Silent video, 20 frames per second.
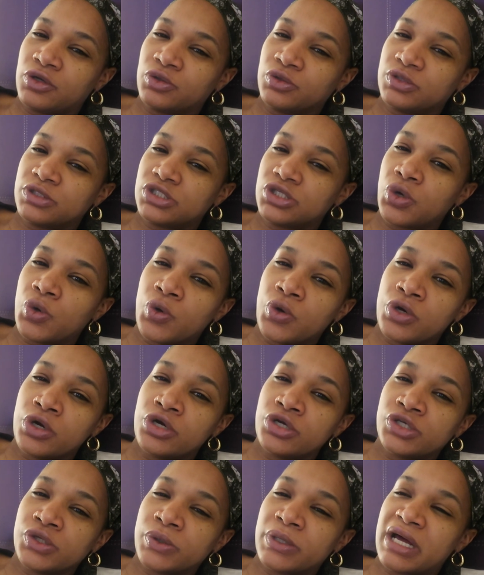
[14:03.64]
little
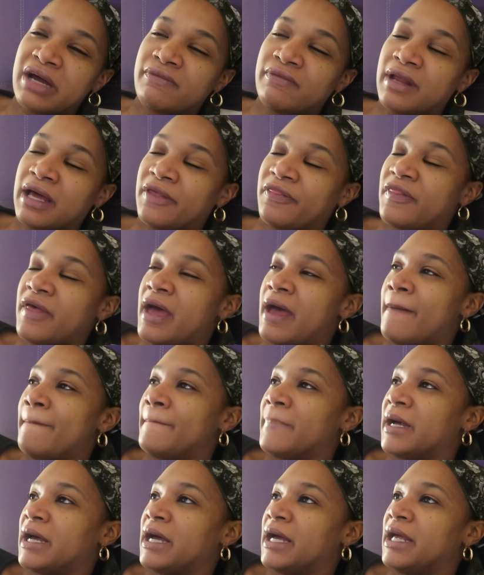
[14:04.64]
stores or whatever like
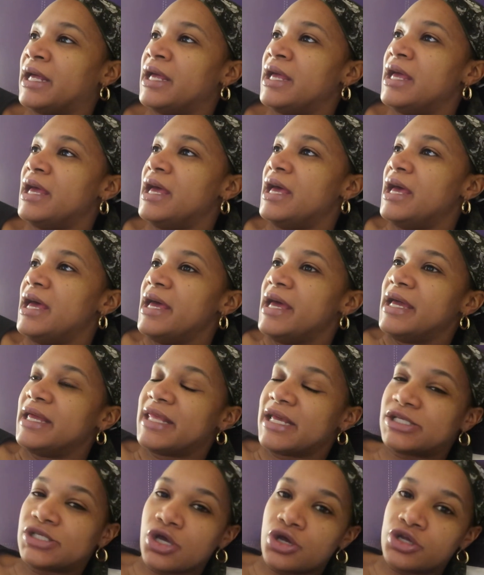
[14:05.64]
that, but
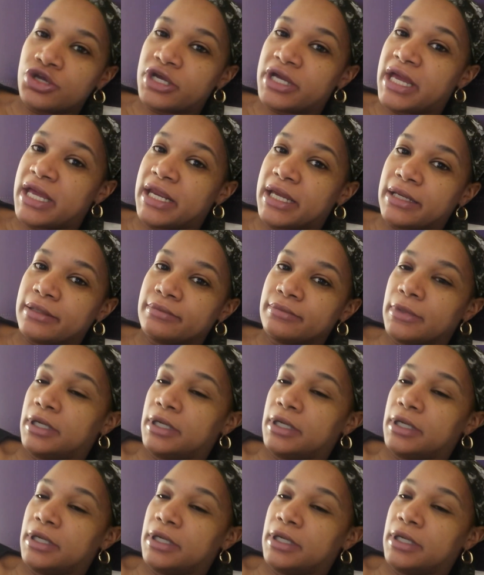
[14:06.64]
that's all you're getting.